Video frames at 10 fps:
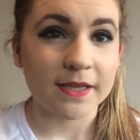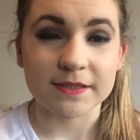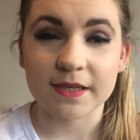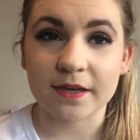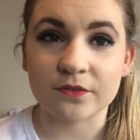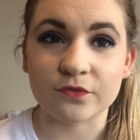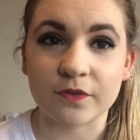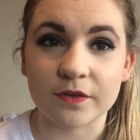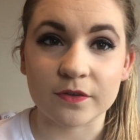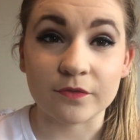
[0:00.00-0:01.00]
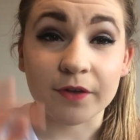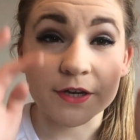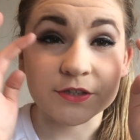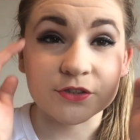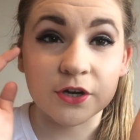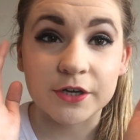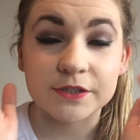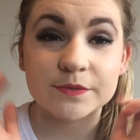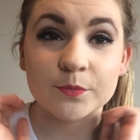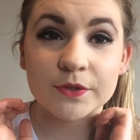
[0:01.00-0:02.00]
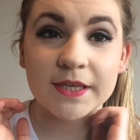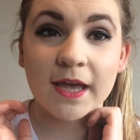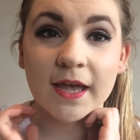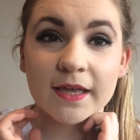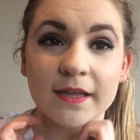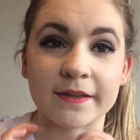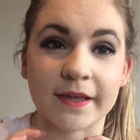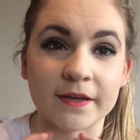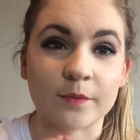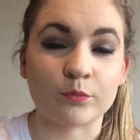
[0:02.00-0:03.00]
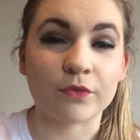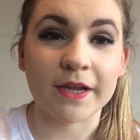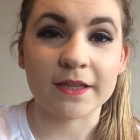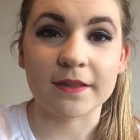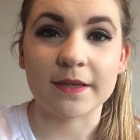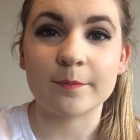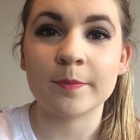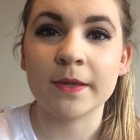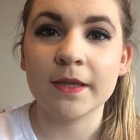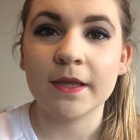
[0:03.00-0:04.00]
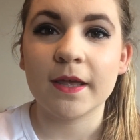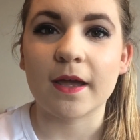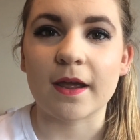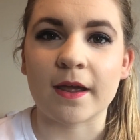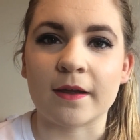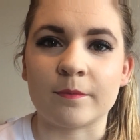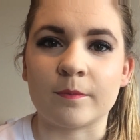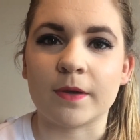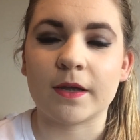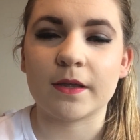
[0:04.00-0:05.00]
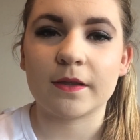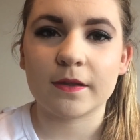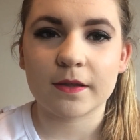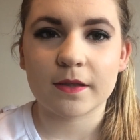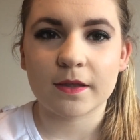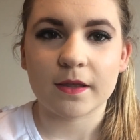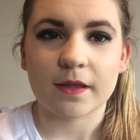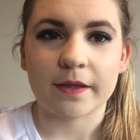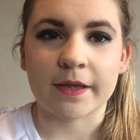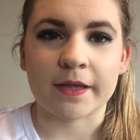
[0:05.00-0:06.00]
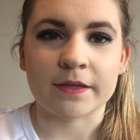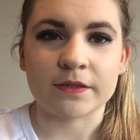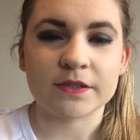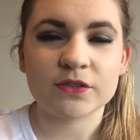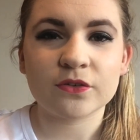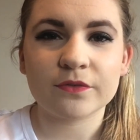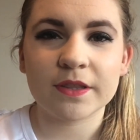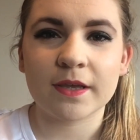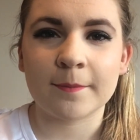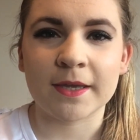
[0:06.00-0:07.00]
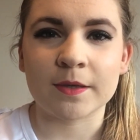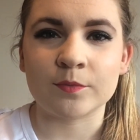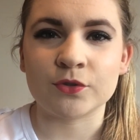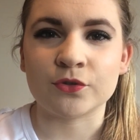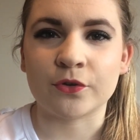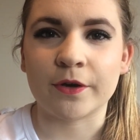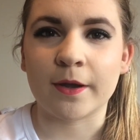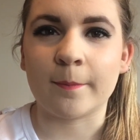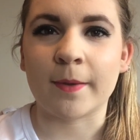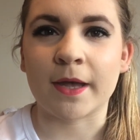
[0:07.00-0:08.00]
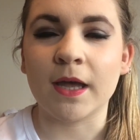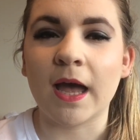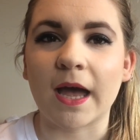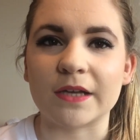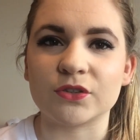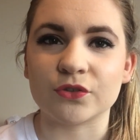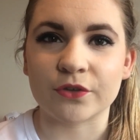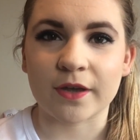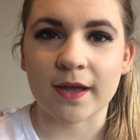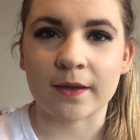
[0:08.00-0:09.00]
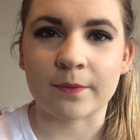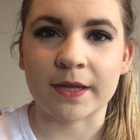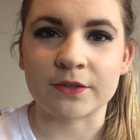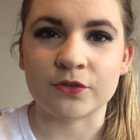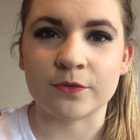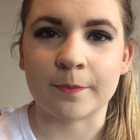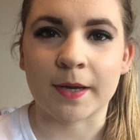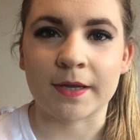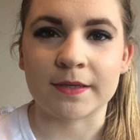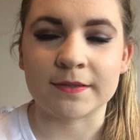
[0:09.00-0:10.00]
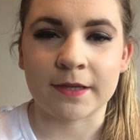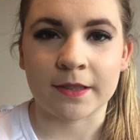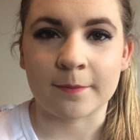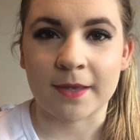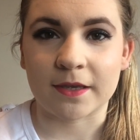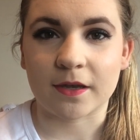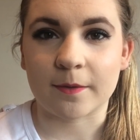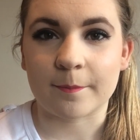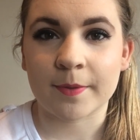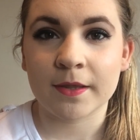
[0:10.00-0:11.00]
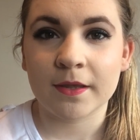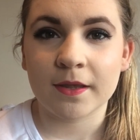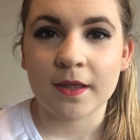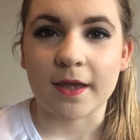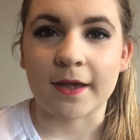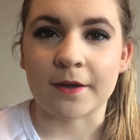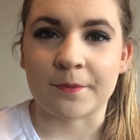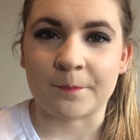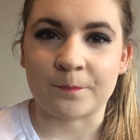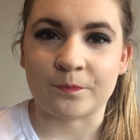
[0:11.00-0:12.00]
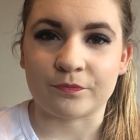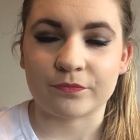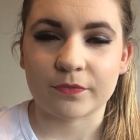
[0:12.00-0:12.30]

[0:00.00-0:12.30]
It's kind of a very dark smoky eye and then a bright lip, and it's not really a makeup tutorial, but I show you how I do my daily makeup and